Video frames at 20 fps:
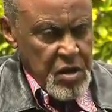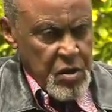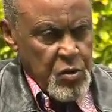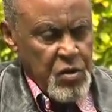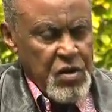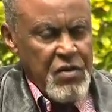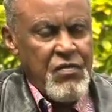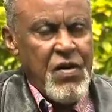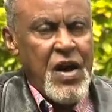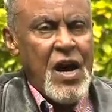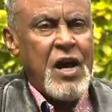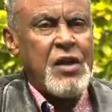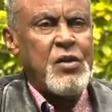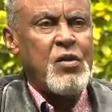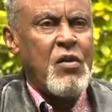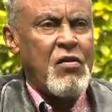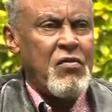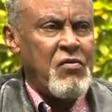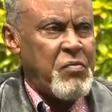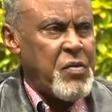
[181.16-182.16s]
You have heard
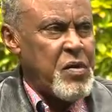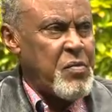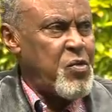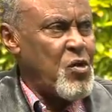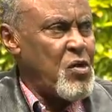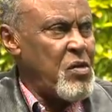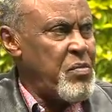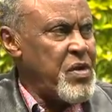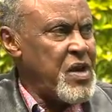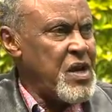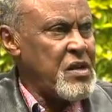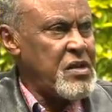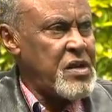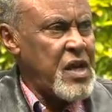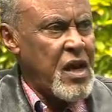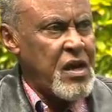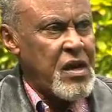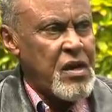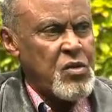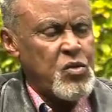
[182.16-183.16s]
of people being
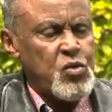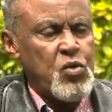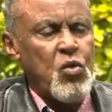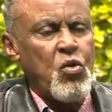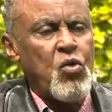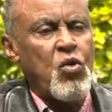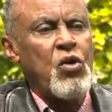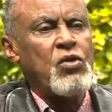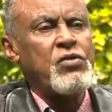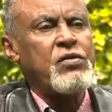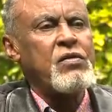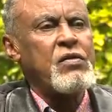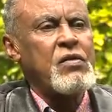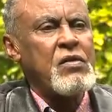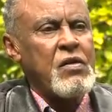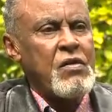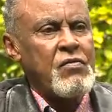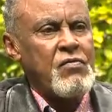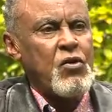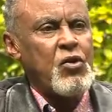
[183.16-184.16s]
taken to court
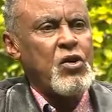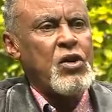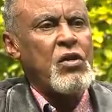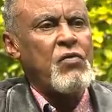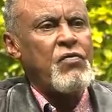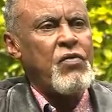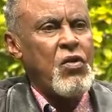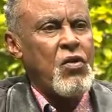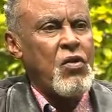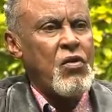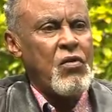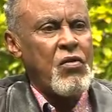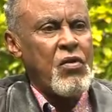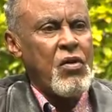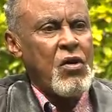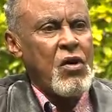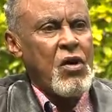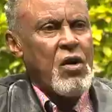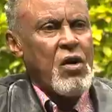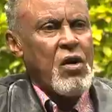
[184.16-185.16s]
for
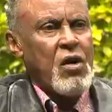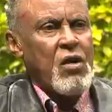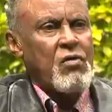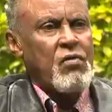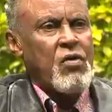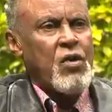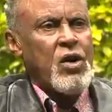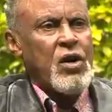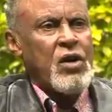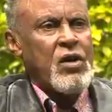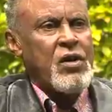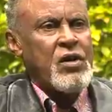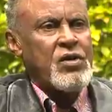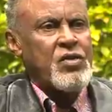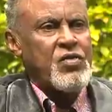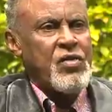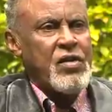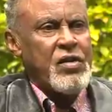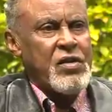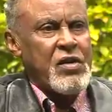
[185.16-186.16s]
a
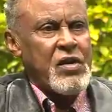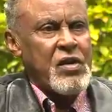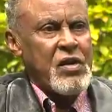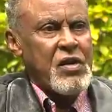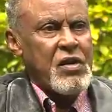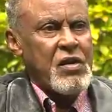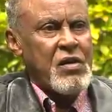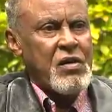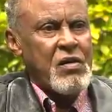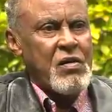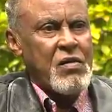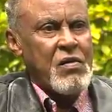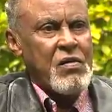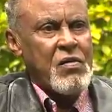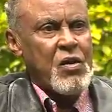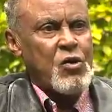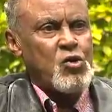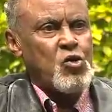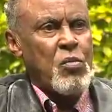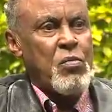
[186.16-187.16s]
retreat,
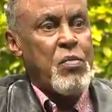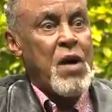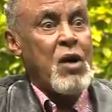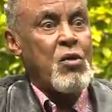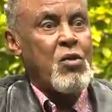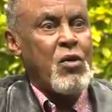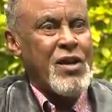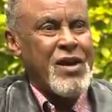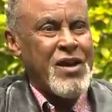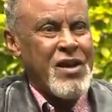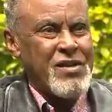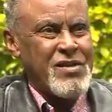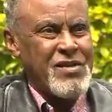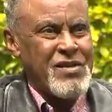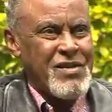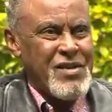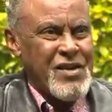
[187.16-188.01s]
the tobacco case.